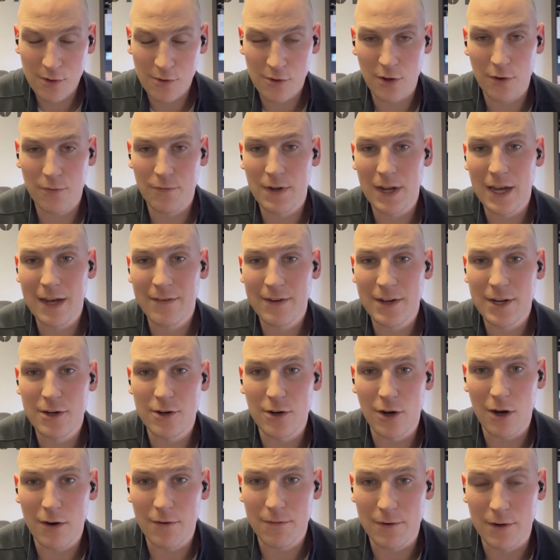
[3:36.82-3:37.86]
So if you have a
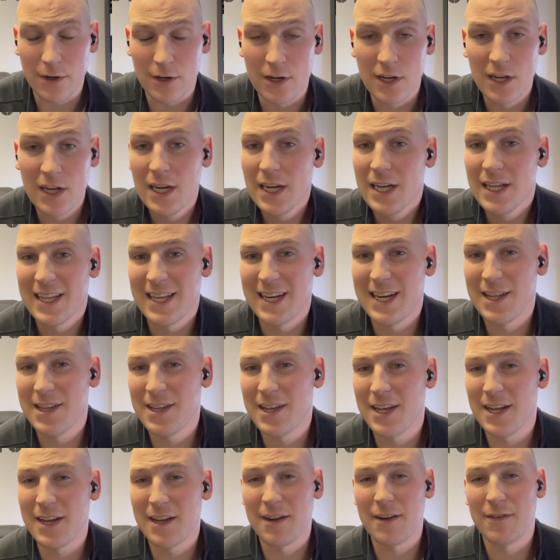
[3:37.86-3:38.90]
golfer that is
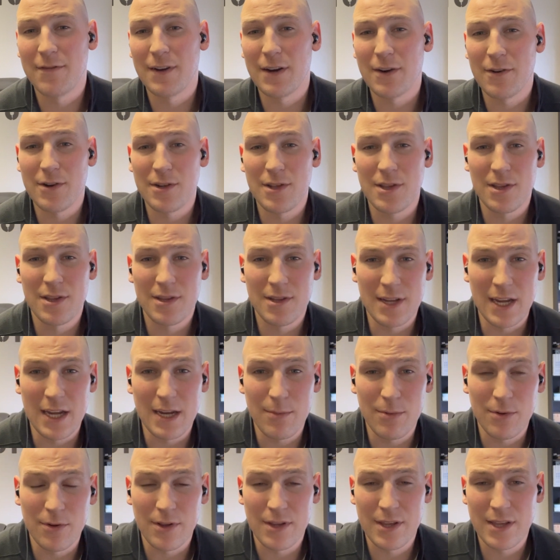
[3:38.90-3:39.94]
taking a very
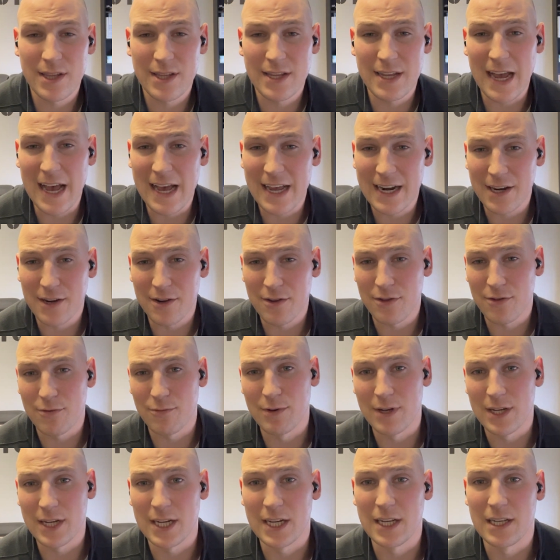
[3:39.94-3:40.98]
stable, static
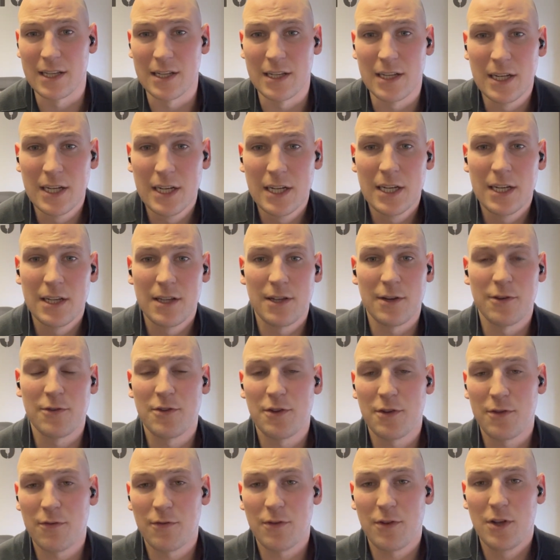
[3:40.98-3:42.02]
swing and they're
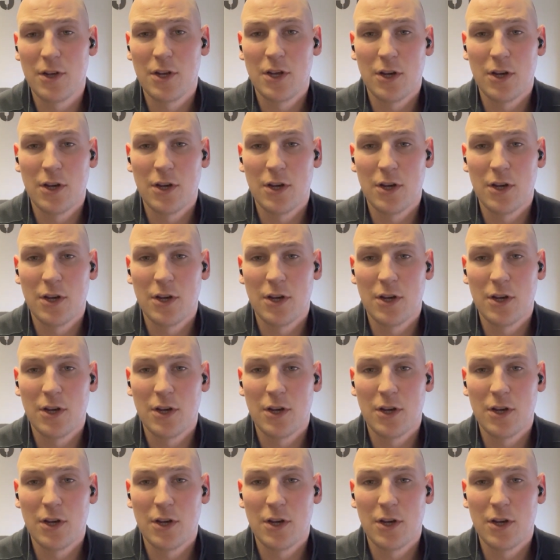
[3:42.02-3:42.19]
just